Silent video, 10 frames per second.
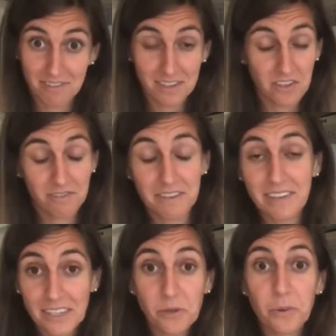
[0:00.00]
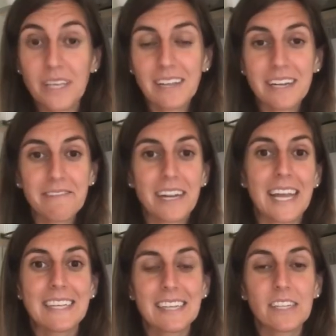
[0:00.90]
not even 2 weeks, a little bit
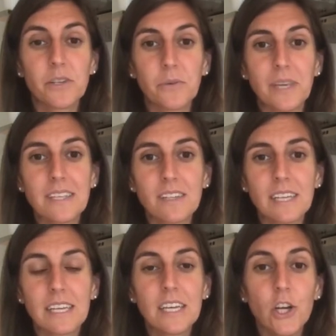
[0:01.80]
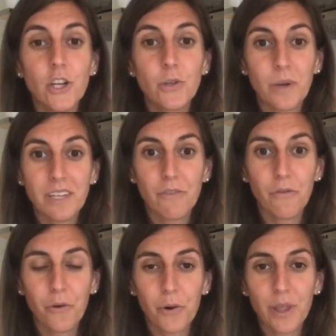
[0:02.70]
less than 2 weeks, on the
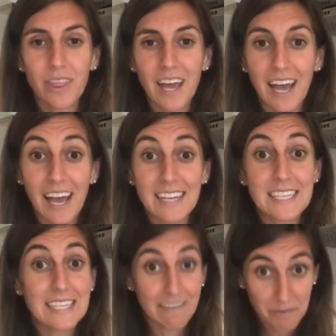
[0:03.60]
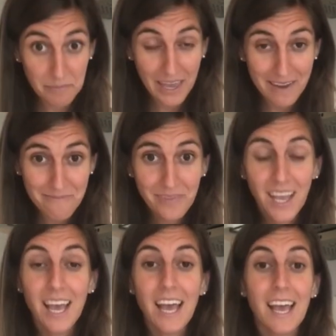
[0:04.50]
24th at 7 p.m.
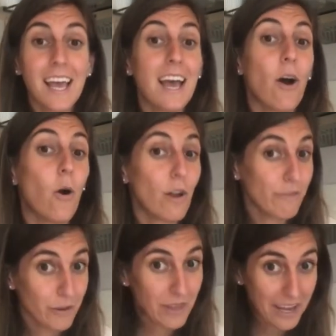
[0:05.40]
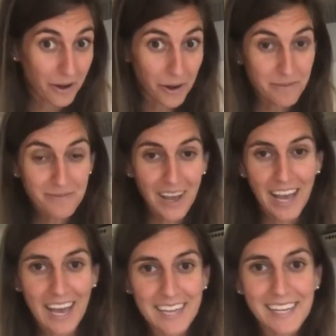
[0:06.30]
All of you that come
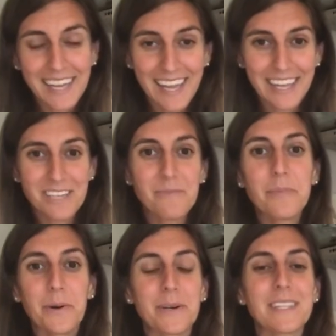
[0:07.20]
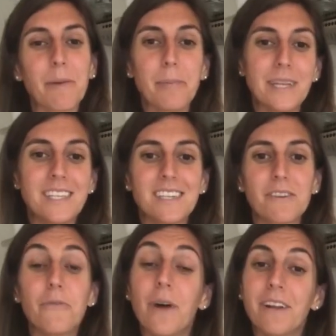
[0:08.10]
and then you post a picture
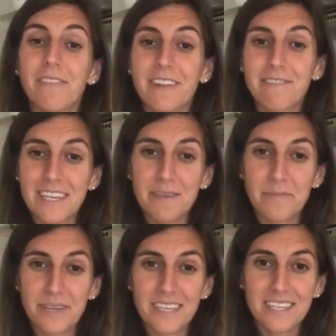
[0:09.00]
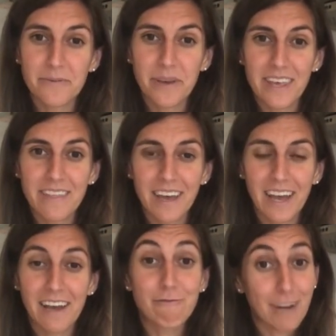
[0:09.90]
of one of the recipes with
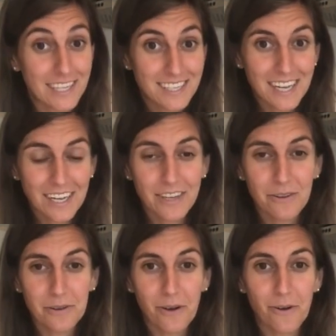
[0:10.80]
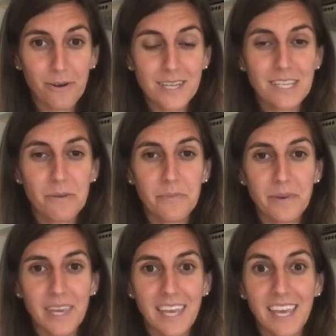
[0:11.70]
Rachel, you'll also
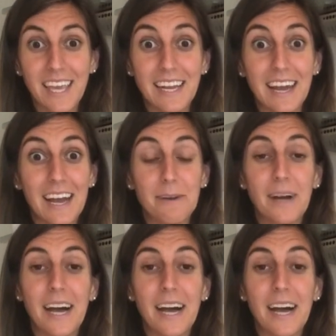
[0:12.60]
be in a